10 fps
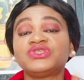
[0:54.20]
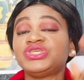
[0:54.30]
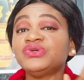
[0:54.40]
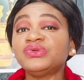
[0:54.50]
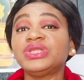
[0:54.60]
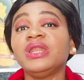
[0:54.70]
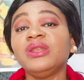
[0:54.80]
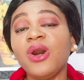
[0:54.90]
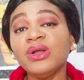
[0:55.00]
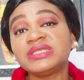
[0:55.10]
till the
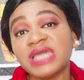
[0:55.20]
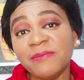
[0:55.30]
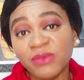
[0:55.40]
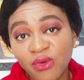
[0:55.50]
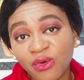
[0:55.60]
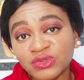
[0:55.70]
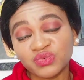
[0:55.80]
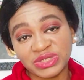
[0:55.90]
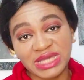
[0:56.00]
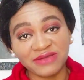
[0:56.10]
long-term
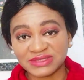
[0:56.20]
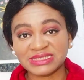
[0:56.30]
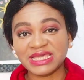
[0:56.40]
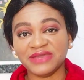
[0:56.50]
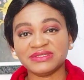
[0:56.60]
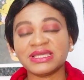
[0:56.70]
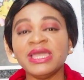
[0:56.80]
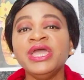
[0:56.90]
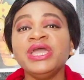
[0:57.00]
goals we have set.